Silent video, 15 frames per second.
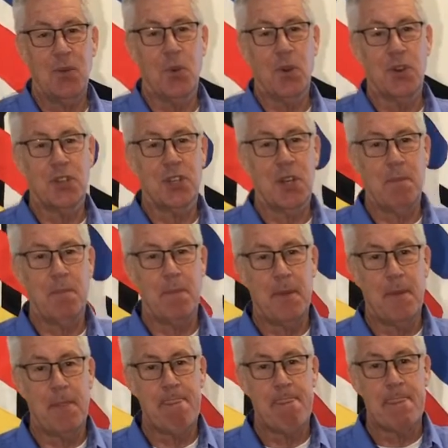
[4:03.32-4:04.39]
worship.
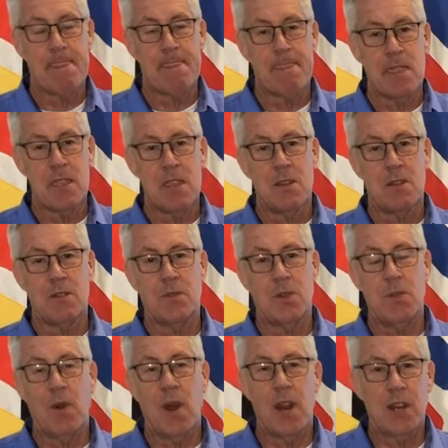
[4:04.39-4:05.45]

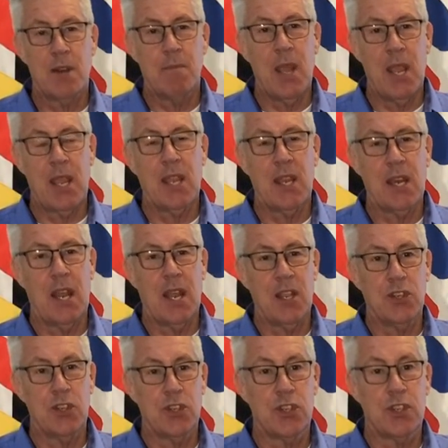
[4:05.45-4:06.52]
We wanted to make it
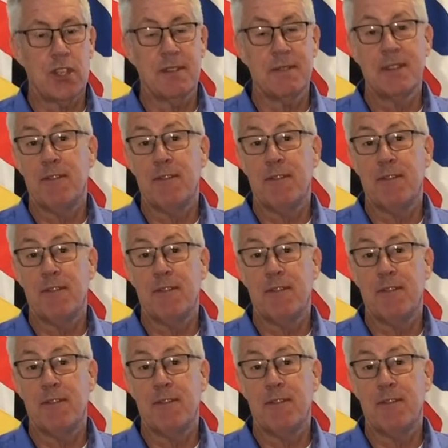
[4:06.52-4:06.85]
as,